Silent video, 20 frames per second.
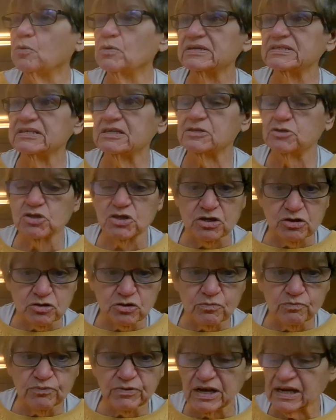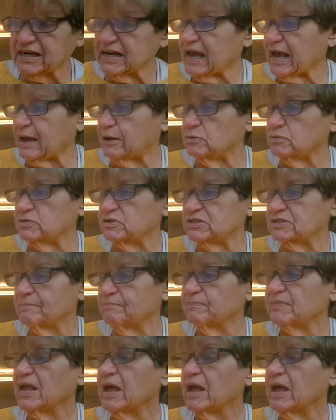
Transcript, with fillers: was a gingerbread house,